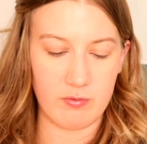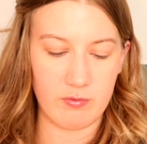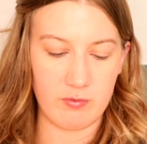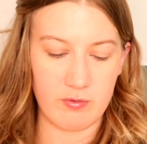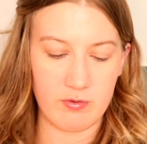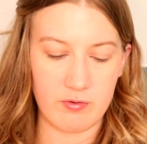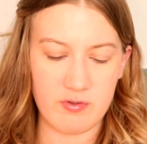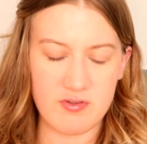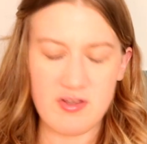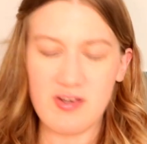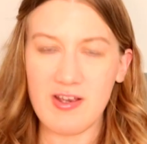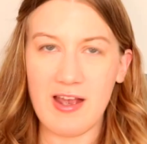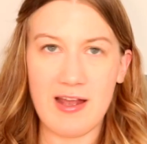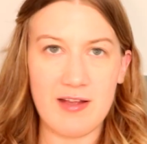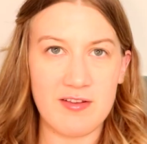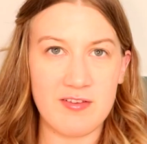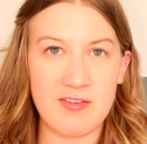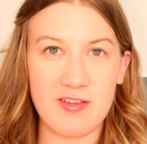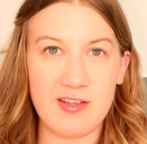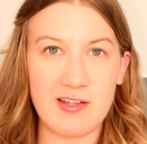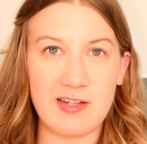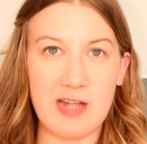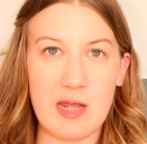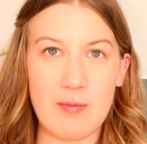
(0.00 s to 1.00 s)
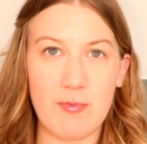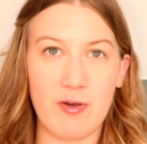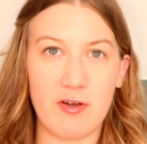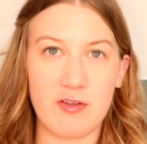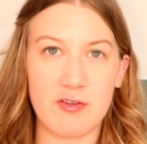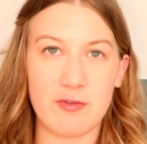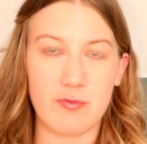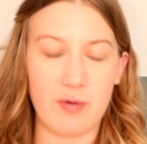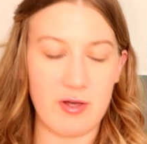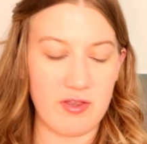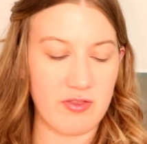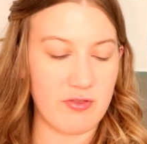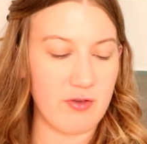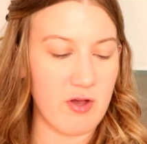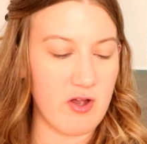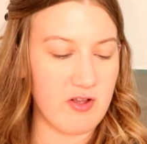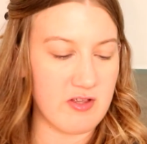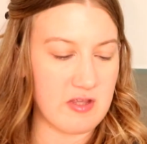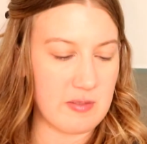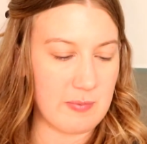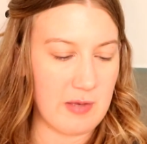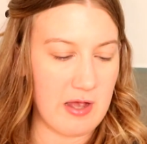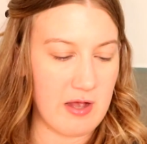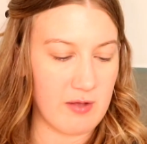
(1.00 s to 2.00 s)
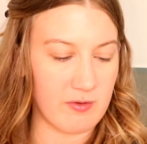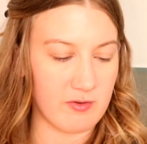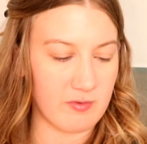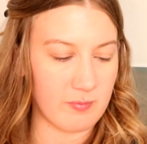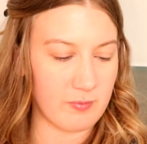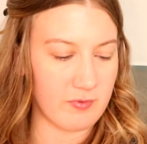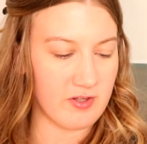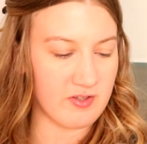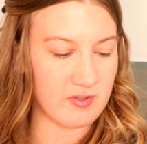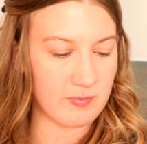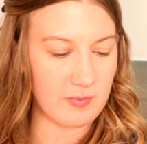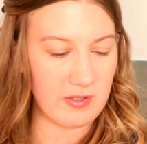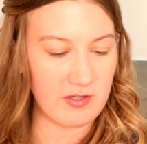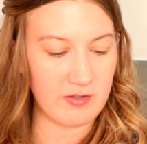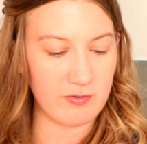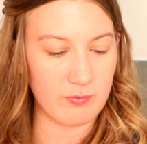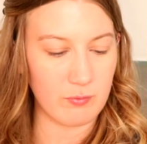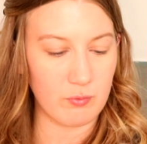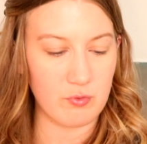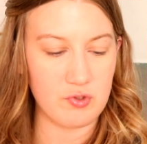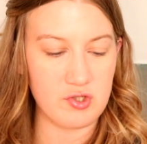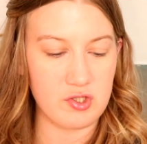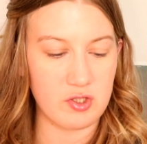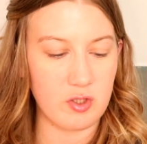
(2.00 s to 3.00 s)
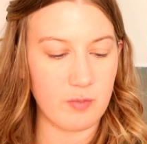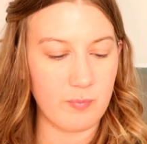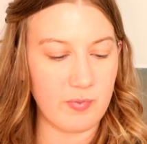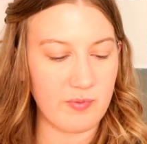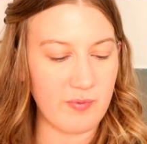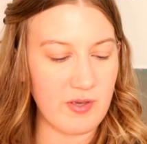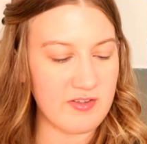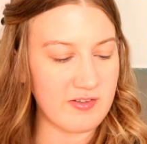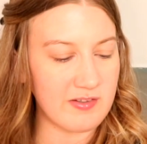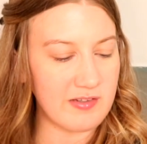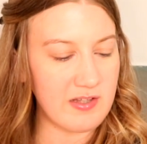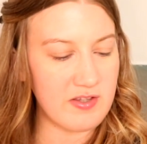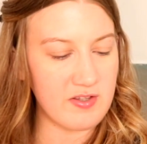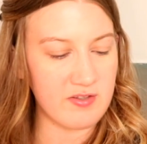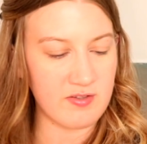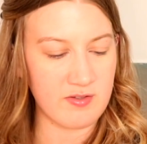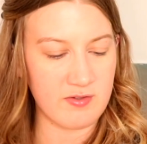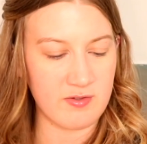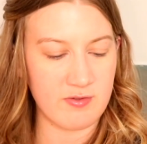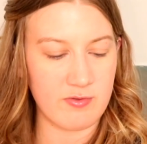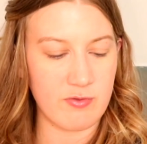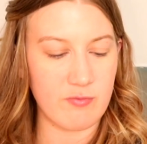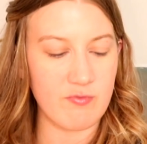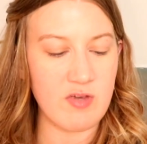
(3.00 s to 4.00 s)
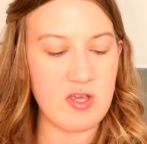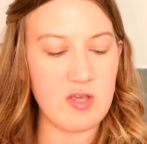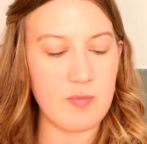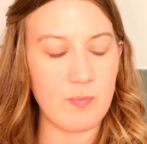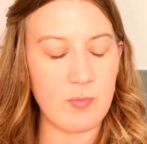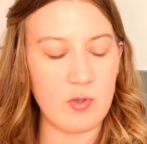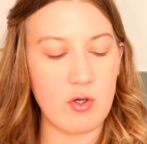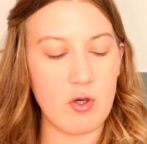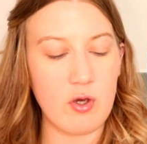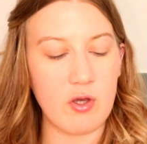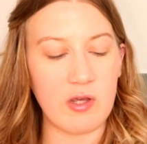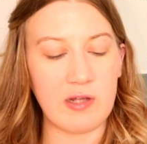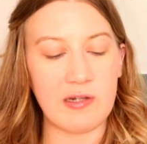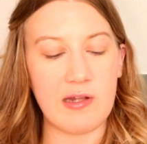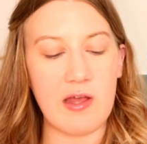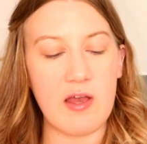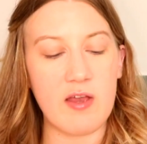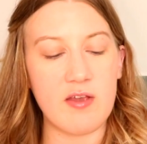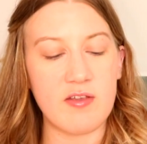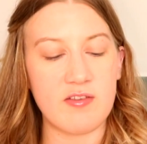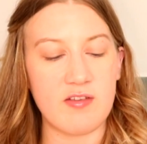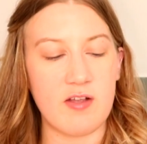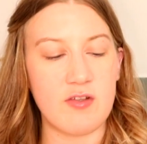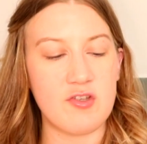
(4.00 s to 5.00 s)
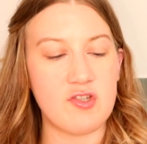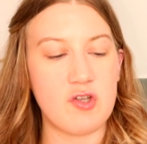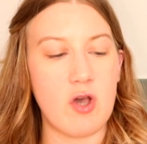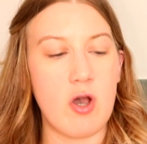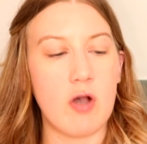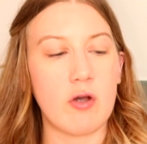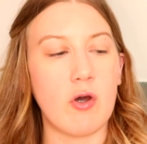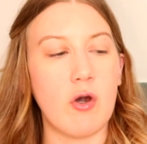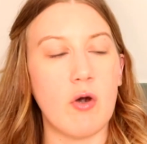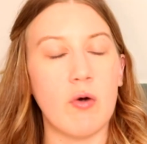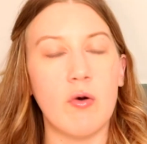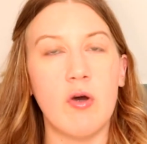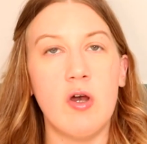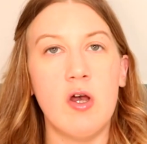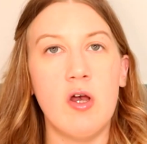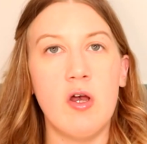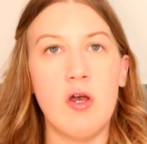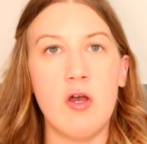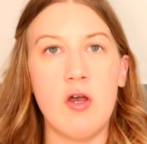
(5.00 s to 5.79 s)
because you can see clay masks by £30, but that's a bit extortionate. But basically this is 3 pure clays and charcoal.